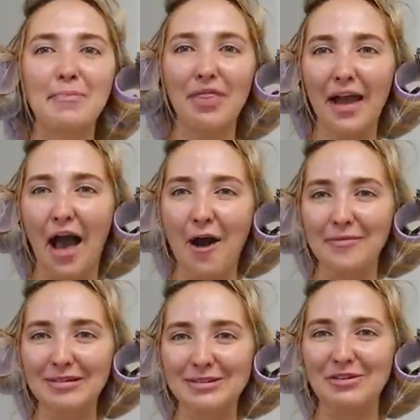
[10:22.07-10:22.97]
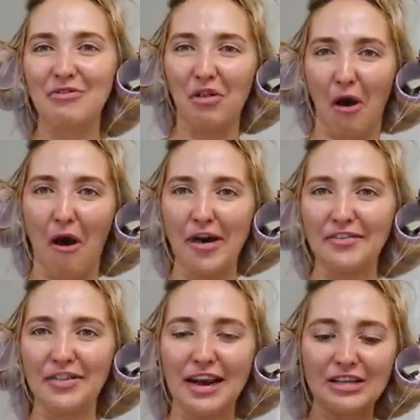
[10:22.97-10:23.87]
but like how am I supposed to
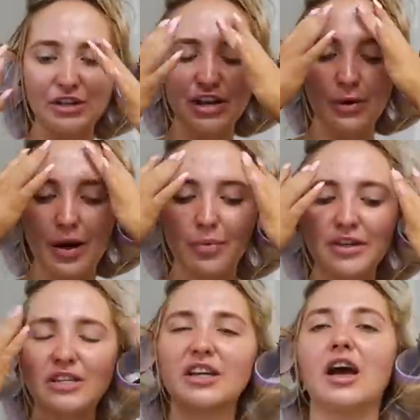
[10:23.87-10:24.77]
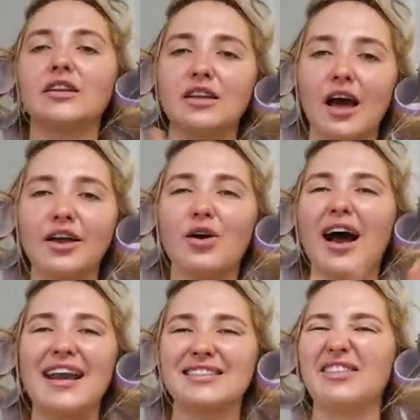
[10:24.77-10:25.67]
vlog for the next, you know what, we're just gonna get, you know,
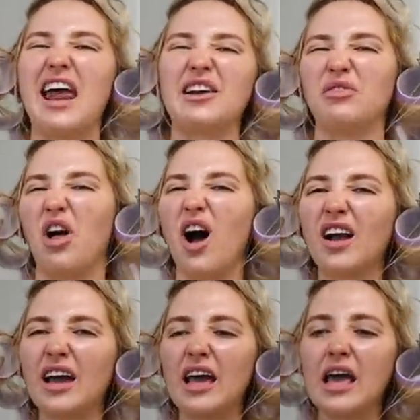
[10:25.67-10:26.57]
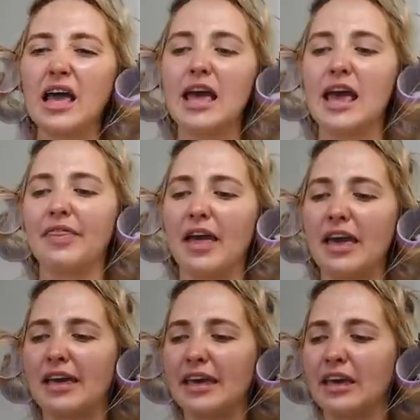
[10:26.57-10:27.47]
I just have to edit a vlog and
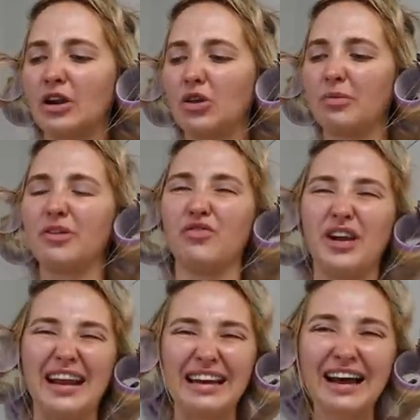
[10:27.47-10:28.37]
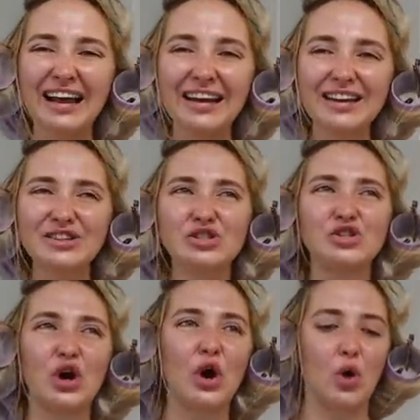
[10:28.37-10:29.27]
like get a little bit of reading done.
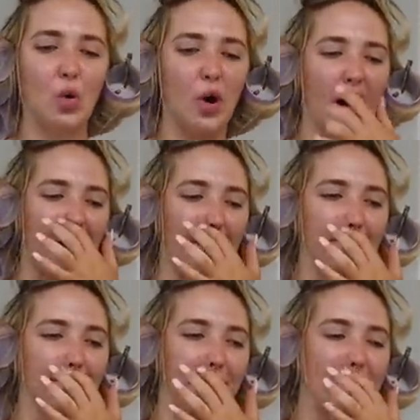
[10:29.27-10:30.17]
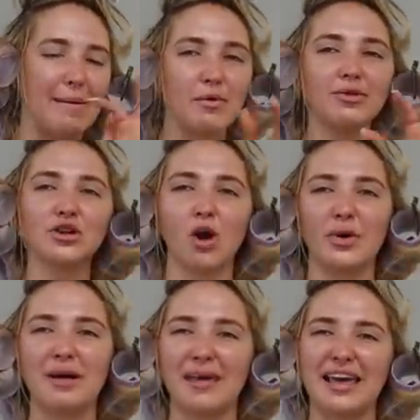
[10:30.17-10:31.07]
So maybe we'll talk
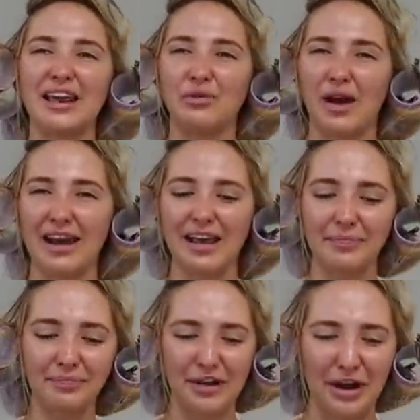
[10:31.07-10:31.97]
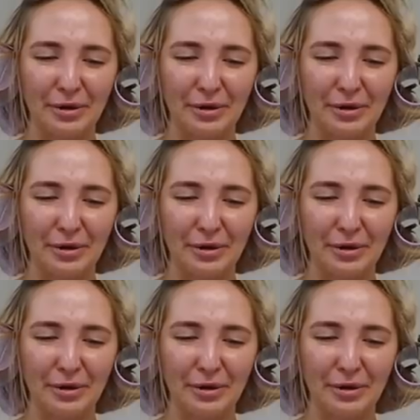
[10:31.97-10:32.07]
when I'm like getting ready, you